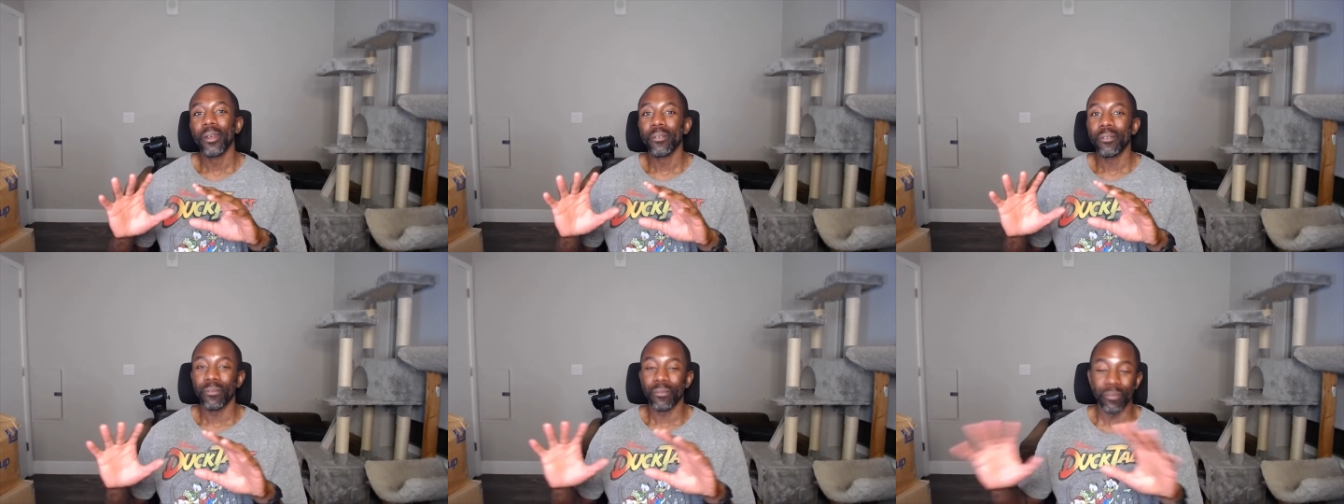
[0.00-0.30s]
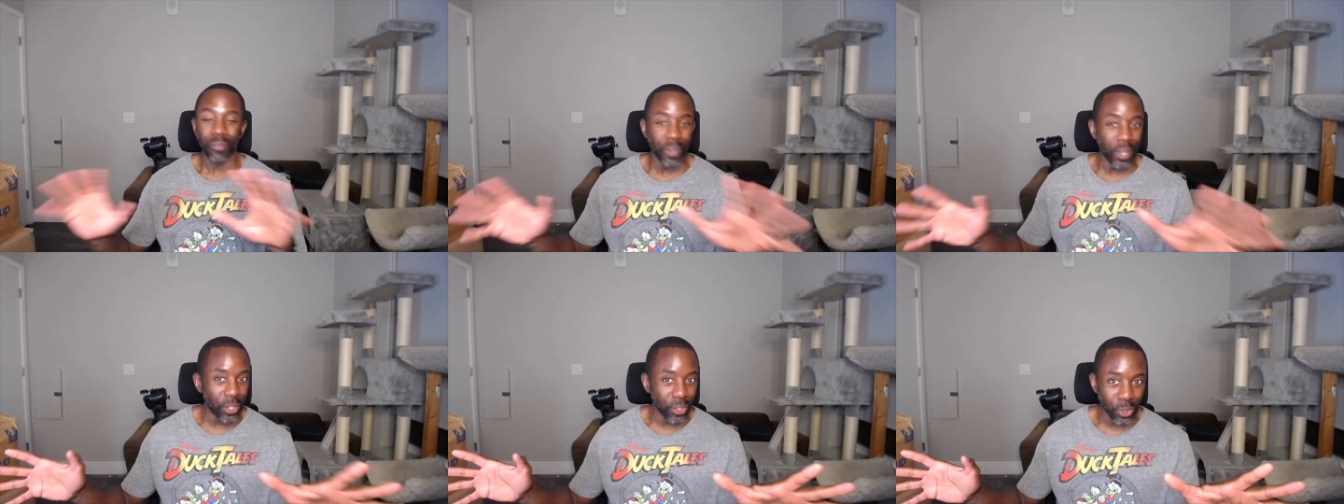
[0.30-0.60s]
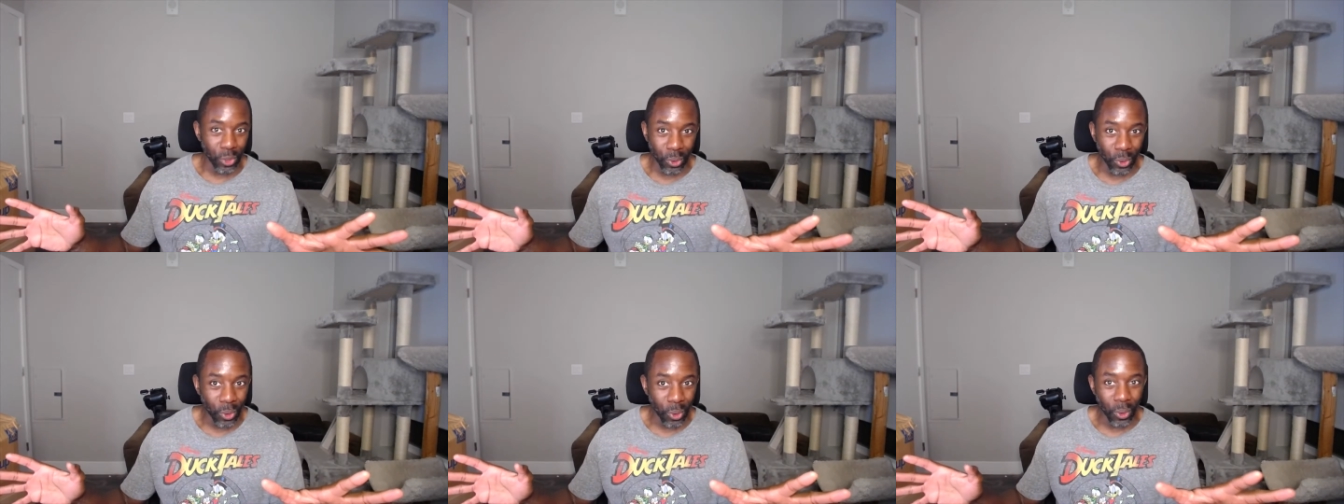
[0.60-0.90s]

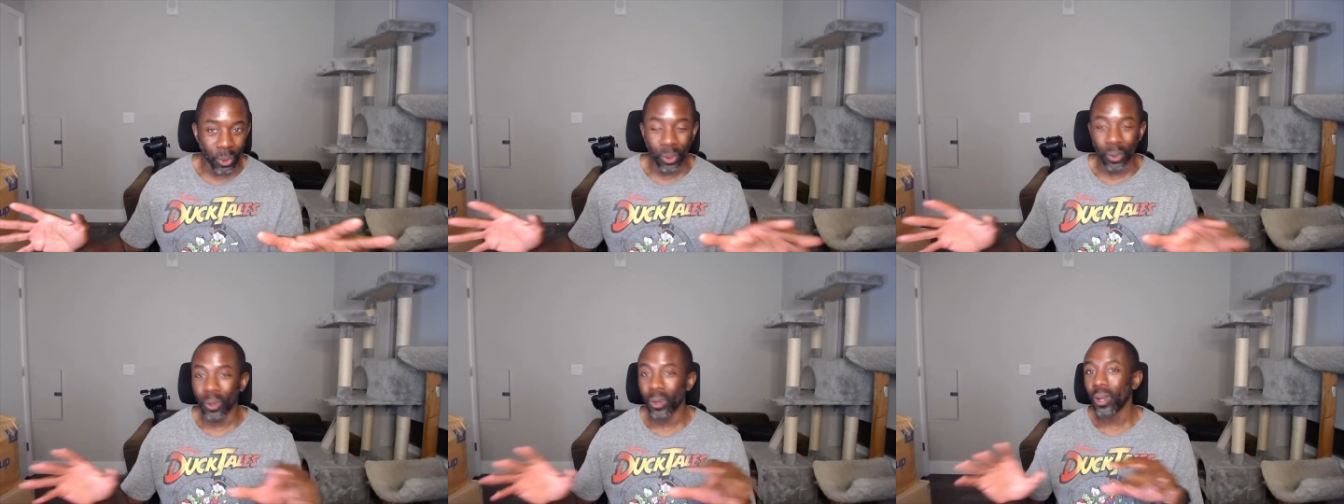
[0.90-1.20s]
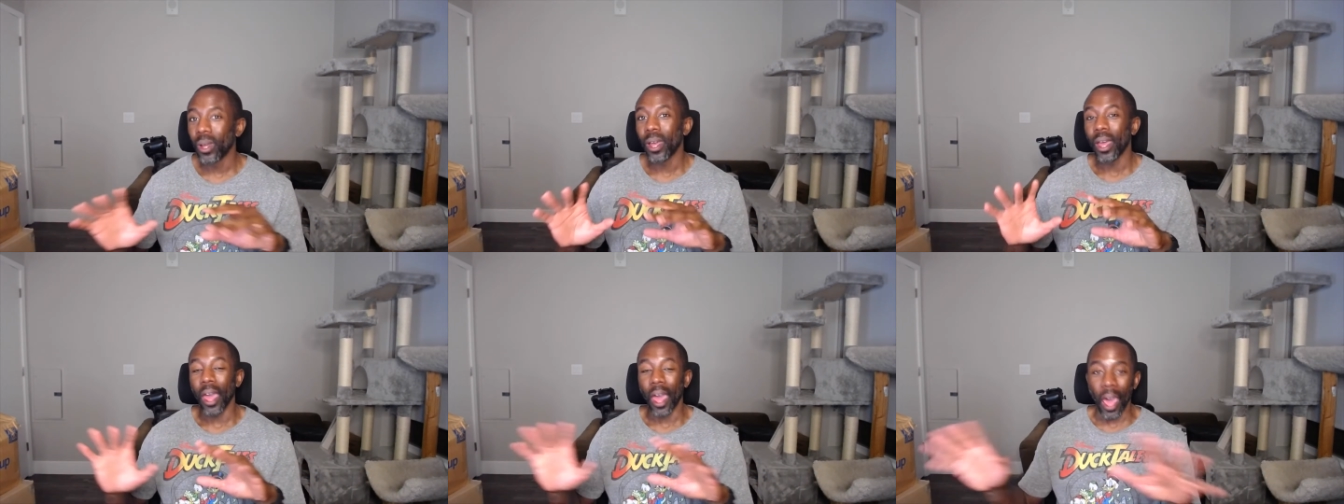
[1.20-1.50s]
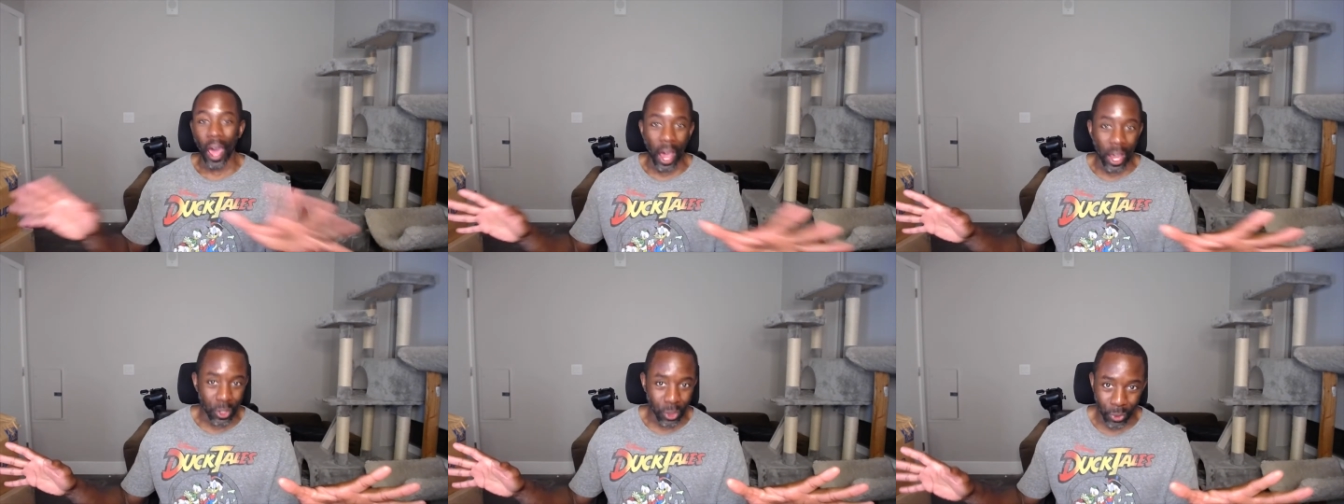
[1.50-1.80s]
visual,
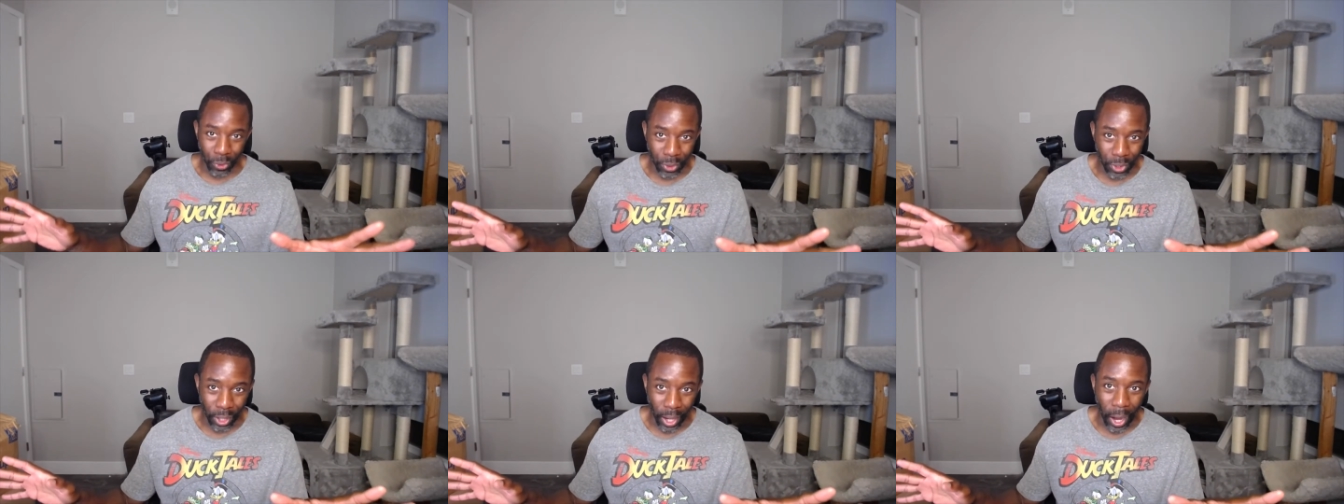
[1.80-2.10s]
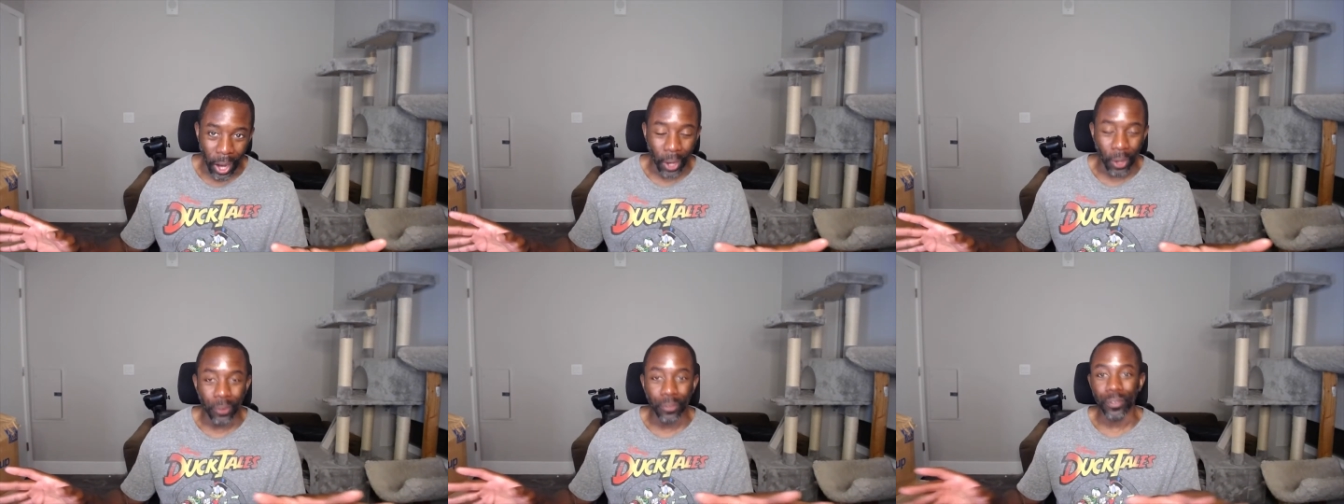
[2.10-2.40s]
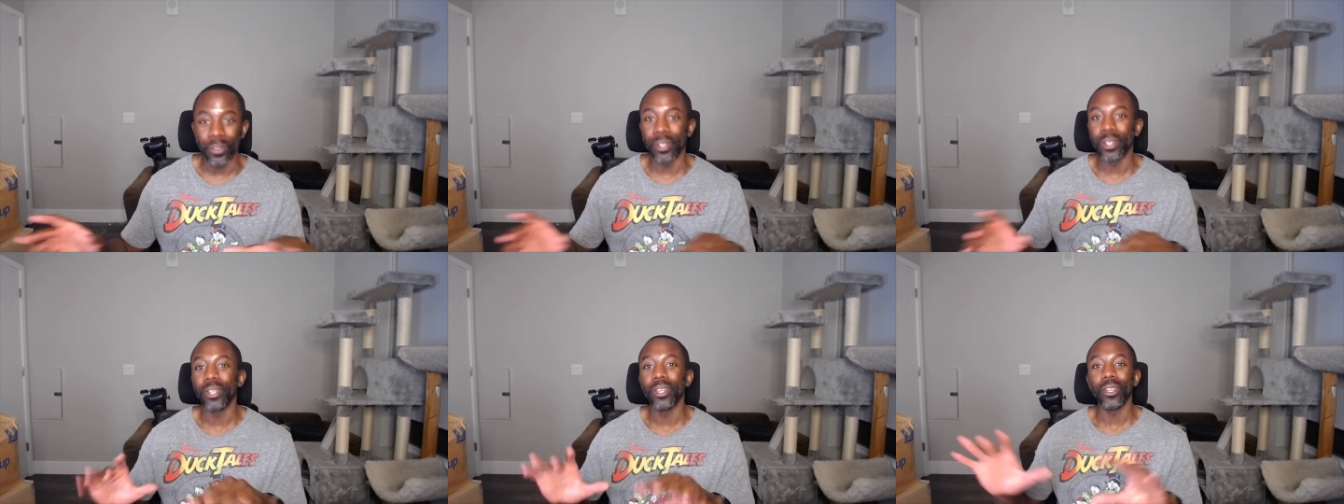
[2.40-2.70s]

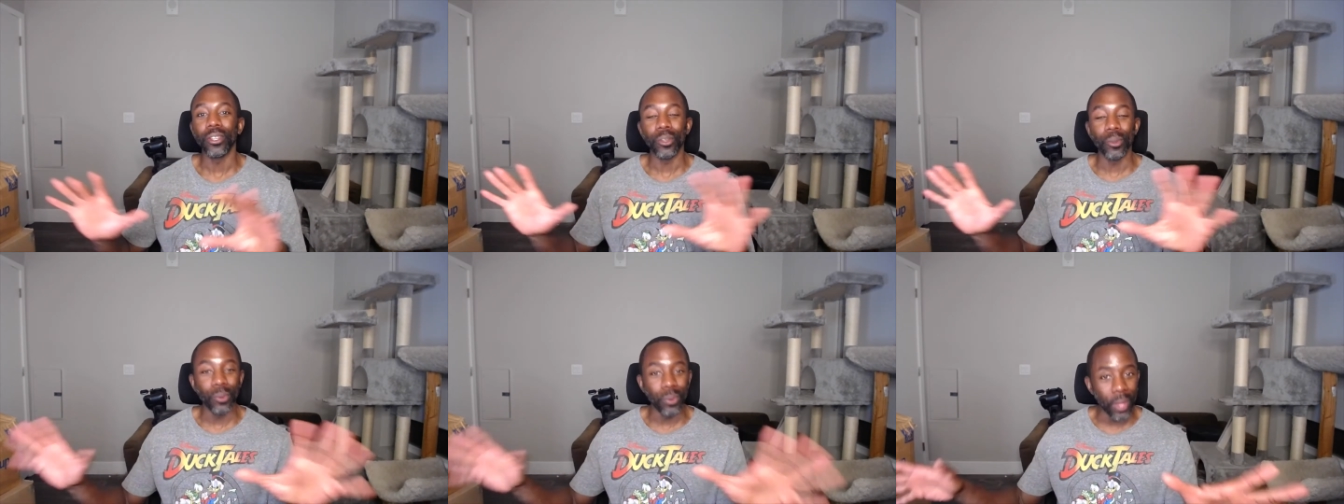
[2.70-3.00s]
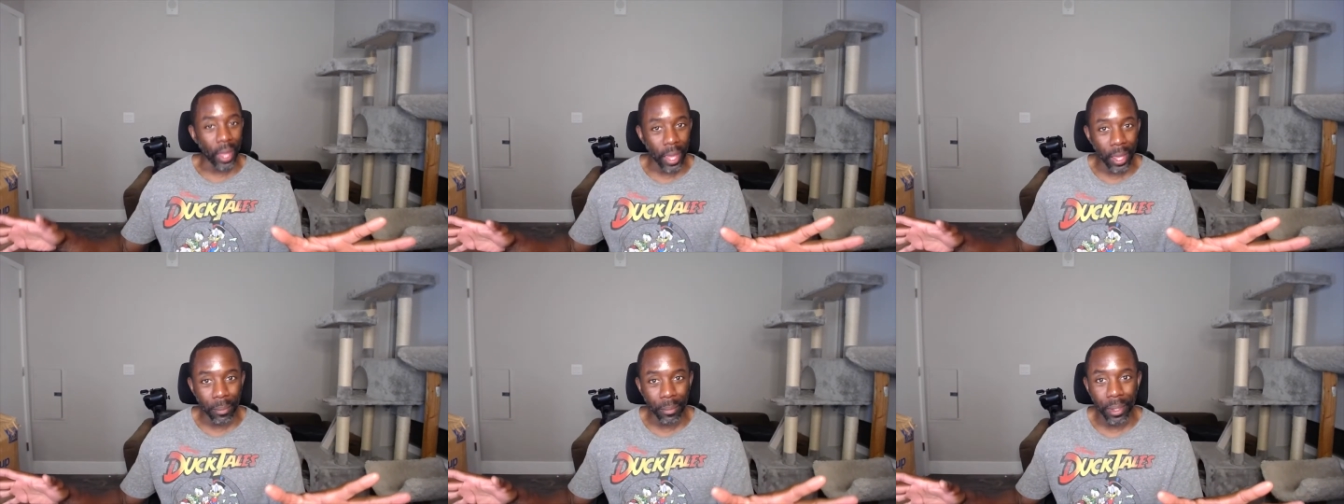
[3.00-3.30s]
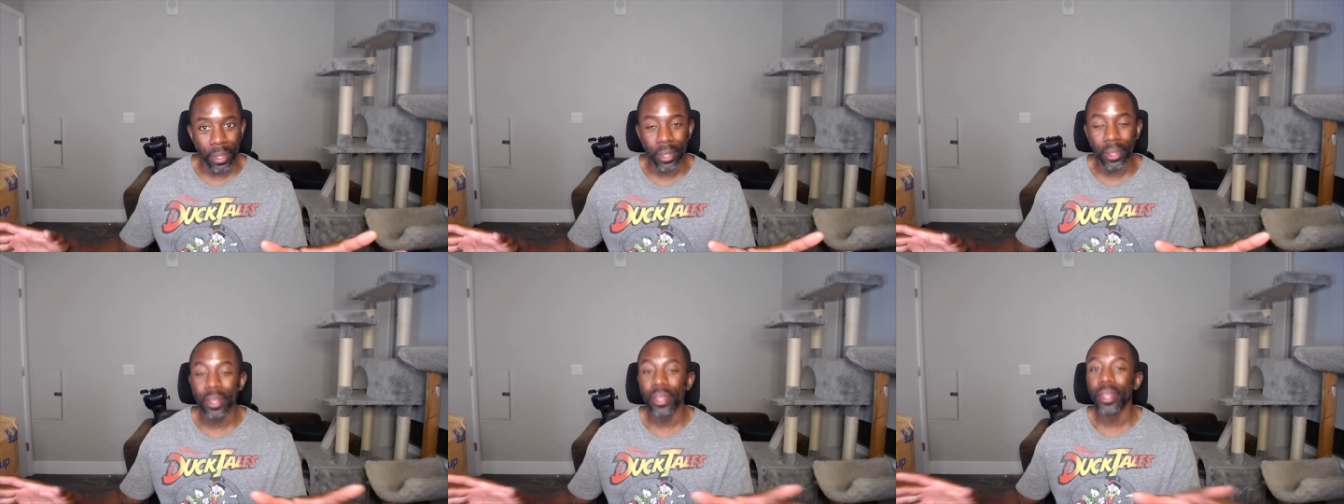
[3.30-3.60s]
astrophotography, you name it,